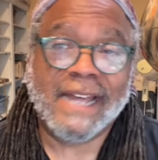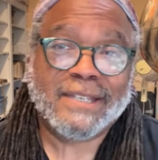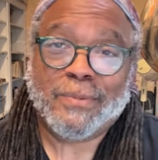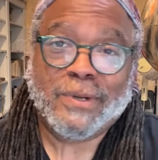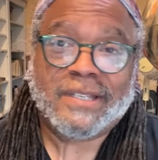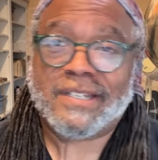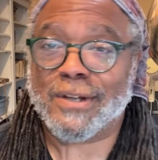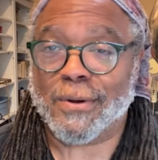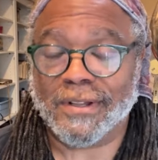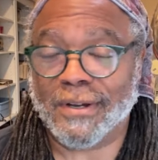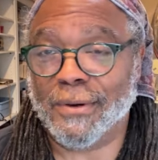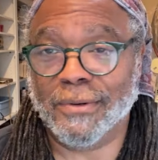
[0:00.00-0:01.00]
And that's what
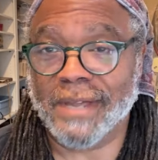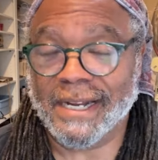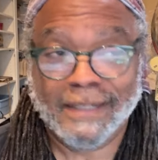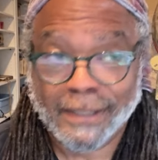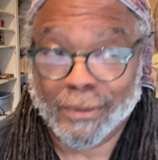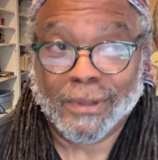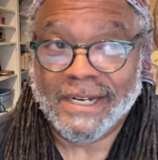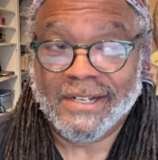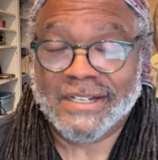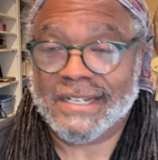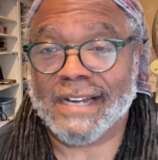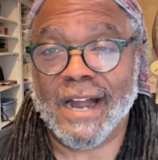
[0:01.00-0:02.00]
started the whole thing.
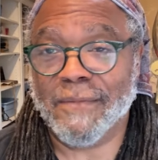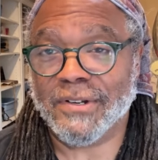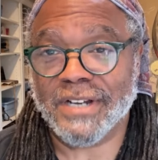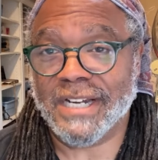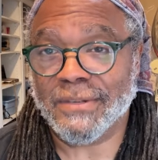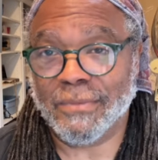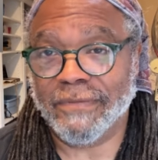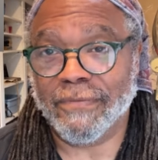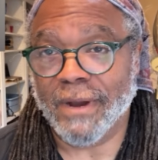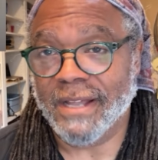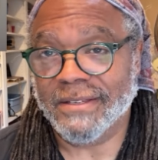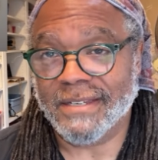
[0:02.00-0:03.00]
Literally just a conversation
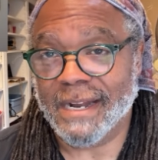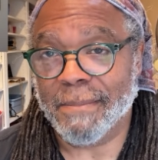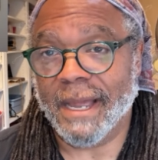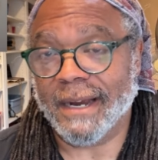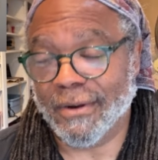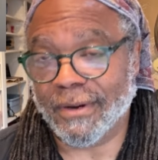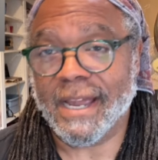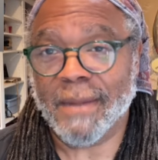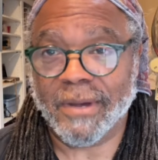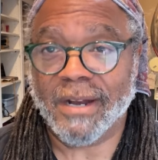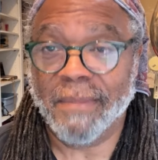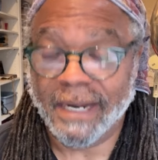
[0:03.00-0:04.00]
with friends, and I'm like,
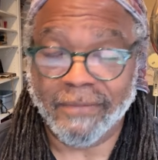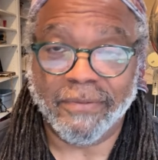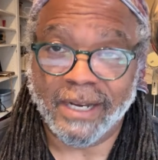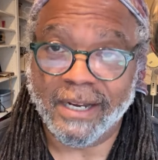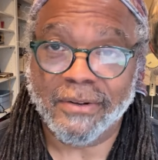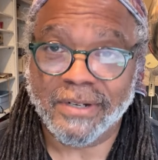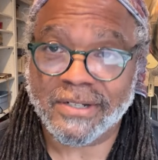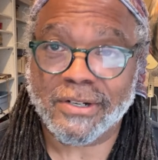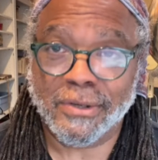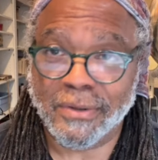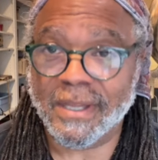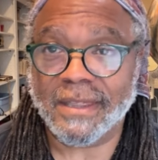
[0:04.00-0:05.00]
okay, I'm gonna make a video
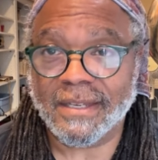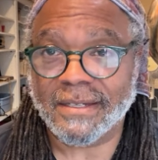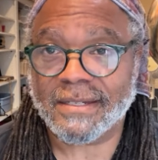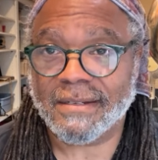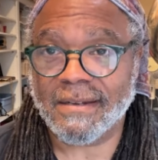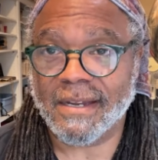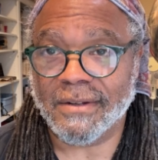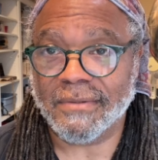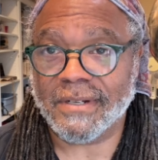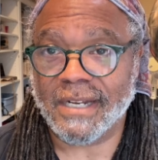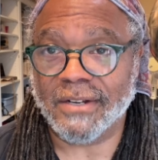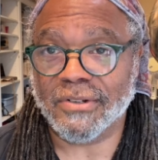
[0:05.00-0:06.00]
to show you that this, you
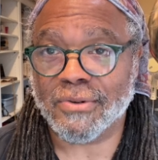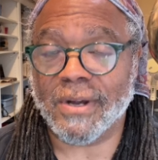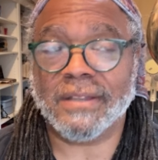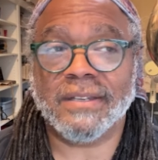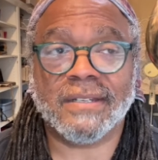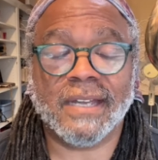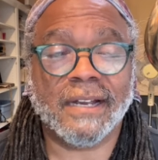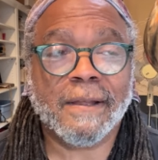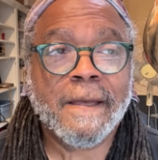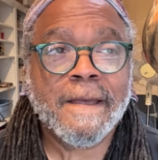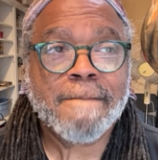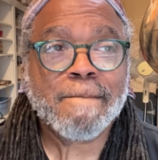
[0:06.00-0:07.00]
know, deconstruct this thing.